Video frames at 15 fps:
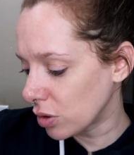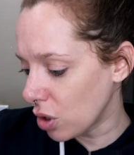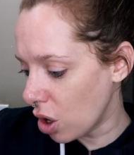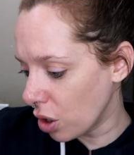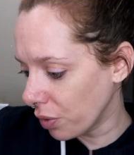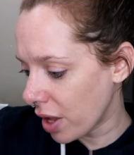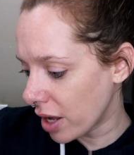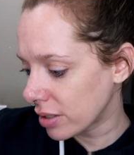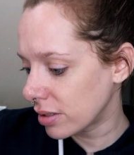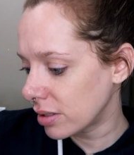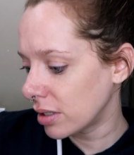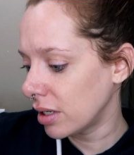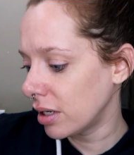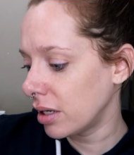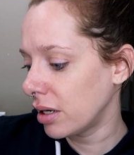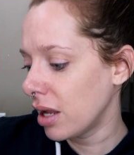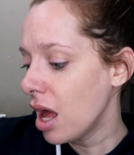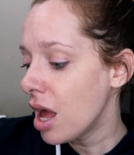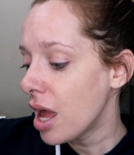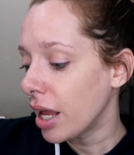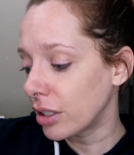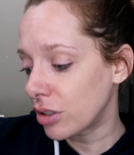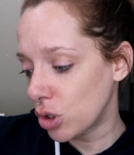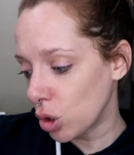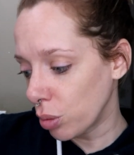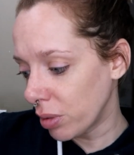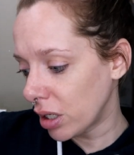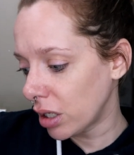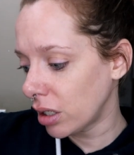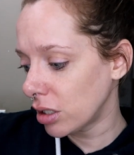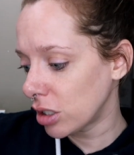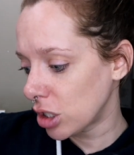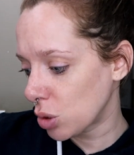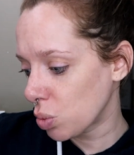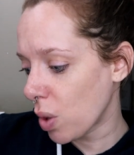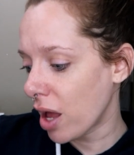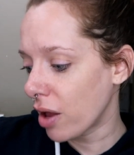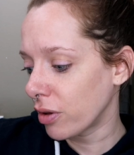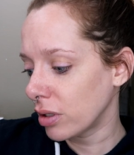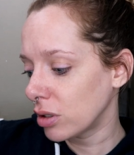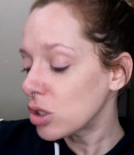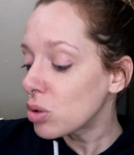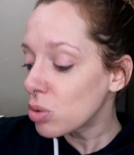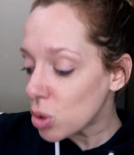long lasting, it's humidity, sweat,